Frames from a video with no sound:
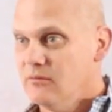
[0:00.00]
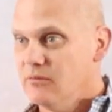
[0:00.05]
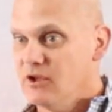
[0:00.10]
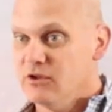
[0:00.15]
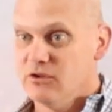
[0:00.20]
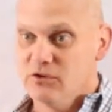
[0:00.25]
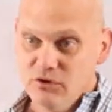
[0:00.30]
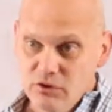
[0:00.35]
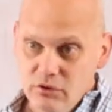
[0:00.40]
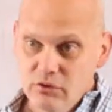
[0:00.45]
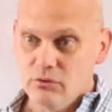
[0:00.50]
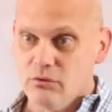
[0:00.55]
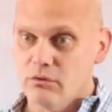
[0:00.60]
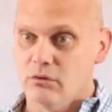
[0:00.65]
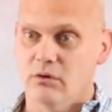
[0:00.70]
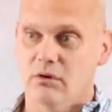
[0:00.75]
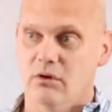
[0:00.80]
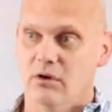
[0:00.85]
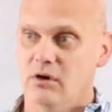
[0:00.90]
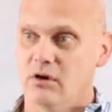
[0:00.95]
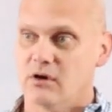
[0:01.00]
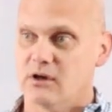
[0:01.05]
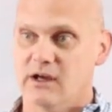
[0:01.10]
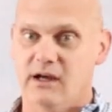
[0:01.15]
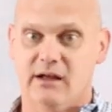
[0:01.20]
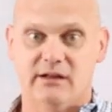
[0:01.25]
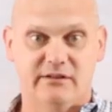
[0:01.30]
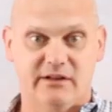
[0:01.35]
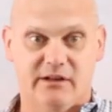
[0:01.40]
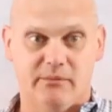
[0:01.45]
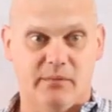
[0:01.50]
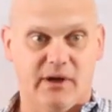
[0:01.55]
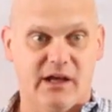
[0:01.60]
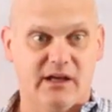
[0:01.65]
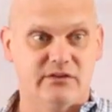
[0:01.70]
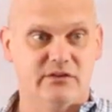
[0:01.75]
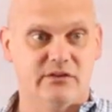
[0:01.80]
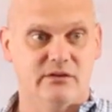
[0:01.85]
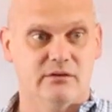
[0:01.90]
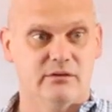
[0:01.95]
but you are god's
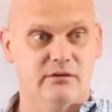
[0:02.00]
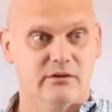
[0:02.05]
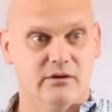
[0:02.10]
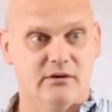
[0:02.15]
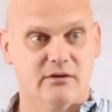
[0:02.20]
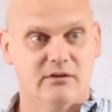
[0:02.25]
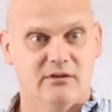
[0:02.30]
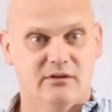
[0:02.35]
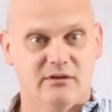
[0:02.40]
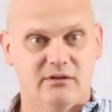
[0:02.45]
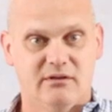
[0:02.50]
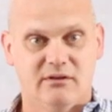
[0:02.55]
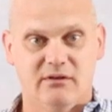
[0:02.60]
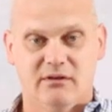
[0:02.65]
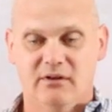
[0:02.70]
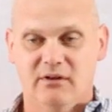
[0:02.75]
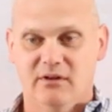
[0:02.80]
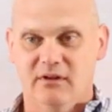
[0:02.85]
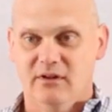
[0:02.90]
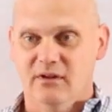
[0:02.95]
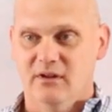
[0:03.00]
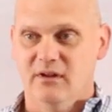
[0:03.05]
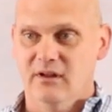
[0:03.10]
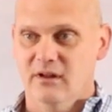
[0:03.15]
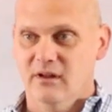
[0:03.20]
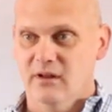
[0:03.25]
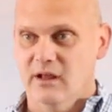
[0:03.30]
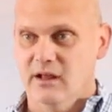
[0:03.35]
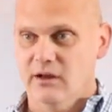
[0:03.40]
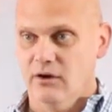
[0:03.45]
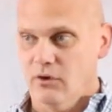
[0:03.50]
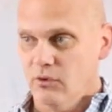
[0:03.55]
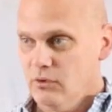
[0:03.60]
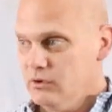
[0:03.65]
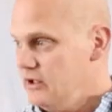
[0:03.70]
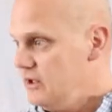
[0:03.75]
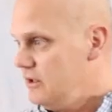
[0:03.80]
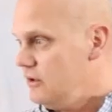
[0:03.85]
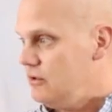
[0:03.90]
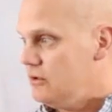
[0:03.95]
ambassador and
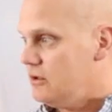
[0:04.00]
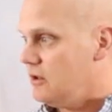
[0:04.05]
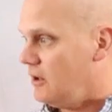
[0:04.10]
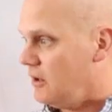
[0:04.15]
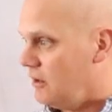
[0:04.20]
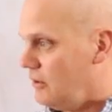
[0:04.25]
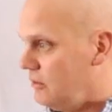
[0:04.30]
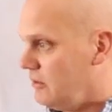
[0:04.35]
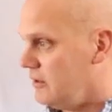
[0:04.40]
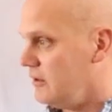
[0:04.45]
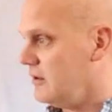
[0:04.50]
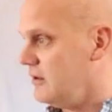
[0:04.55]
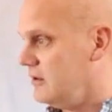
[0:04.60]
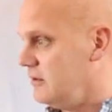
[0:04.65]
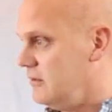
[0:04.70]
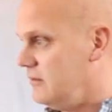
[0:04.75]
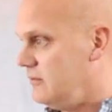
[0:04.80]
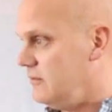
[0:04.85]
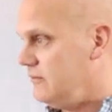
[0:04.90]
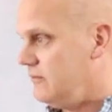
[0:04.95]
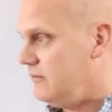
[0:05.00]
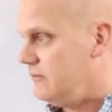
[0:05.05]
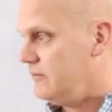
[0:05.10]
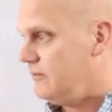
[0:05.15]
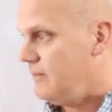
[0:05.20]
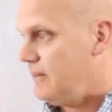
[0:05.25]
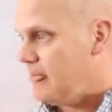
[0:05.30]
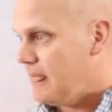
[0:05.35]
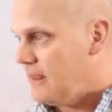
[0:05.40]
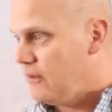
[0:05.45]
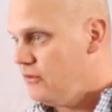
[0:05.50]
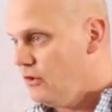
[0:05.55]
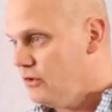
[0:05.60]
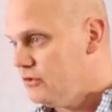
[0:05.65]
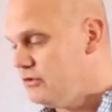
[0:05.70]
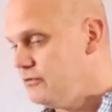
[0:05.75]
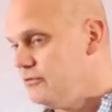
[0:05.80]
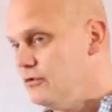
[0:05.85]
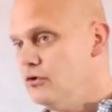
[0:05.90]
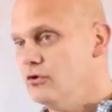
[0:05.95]
only you can go there. And
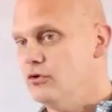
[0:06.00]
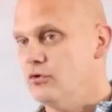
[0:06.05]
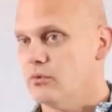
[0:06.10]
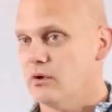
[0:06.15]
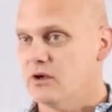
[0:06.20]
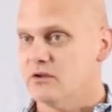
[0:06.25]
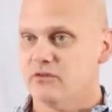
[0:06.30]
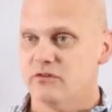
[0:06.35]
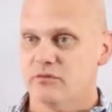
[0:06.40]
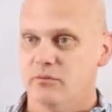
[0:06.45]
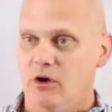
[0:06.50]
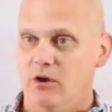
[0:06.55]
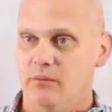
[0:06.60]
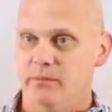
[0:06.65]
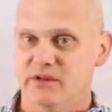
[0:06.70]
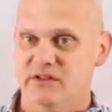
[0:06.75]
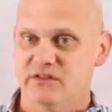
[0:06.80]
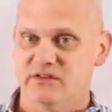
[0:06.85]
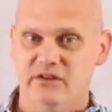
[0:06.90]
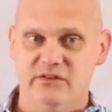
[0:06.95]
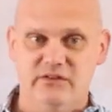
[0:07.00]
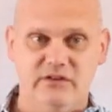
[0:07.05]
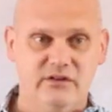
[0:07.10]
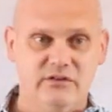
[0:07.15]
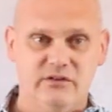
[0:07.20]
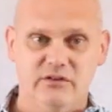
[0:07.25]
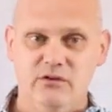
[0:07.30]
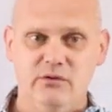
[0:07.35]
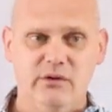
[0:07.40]
those of you who run small businesses,